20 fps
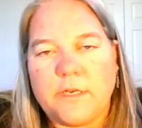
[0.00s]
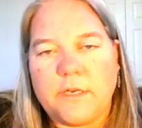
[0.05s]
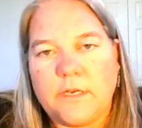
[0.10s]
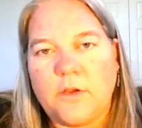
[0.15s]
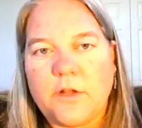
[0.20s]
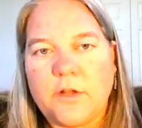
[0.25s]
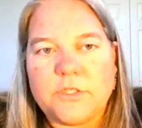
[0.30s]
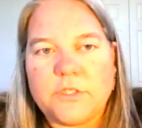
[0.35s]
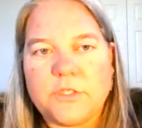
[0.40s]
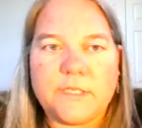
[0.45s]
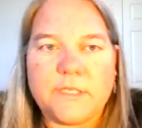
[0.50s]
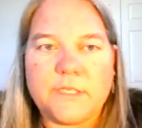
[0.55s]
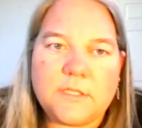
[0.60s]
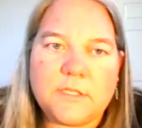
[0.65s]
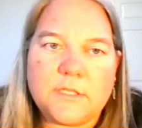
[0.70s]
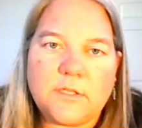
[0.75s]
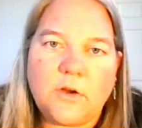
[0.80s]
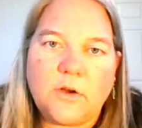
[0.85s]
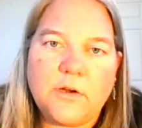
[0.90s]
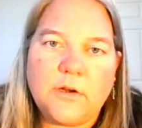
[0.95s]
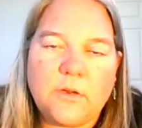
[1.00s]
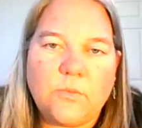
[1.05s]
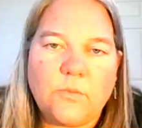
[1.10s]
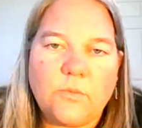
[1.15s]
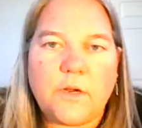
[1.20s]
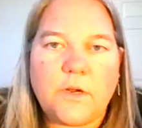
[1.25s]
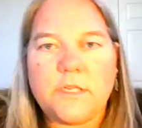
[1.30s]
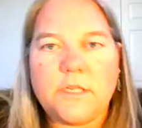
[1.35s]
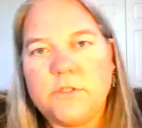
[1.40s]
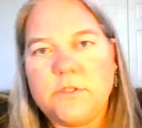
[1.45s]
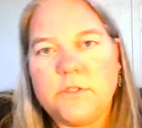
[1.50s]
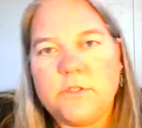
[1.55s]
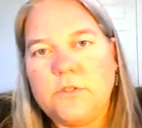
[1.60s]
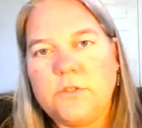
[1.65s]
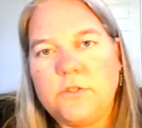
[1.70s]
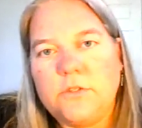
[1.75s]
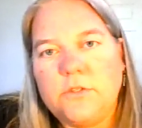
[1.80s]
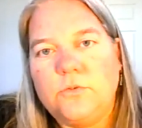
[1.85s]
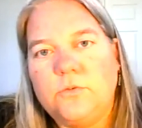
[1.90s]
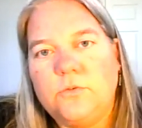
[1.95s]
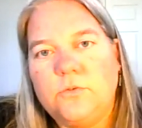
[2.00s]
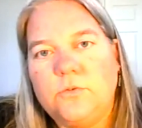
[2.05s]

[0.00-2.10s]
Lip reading: How'd you get started? What do you do?